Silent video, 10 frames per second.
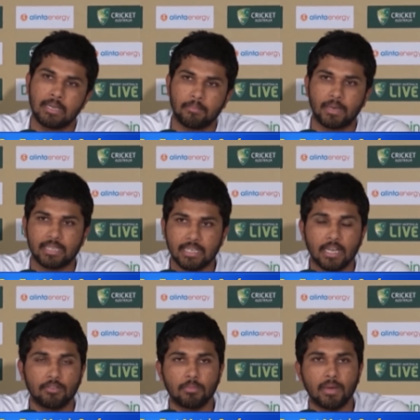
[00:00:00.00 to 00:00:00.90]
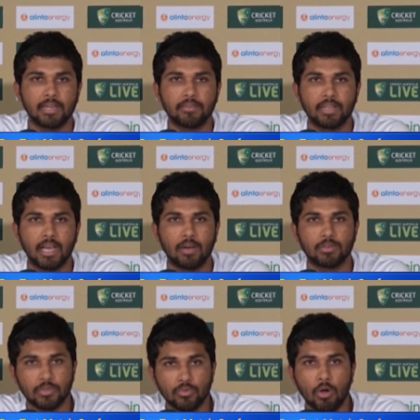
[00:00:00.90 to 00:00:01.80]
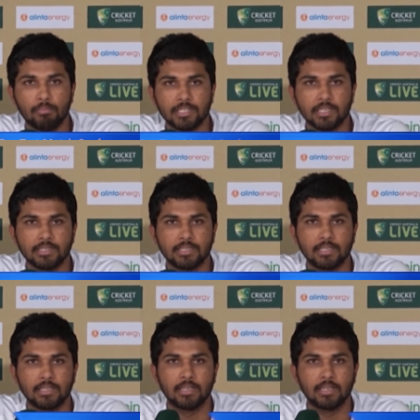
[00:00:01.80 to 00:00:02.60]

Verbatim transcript: but in our mind we have two options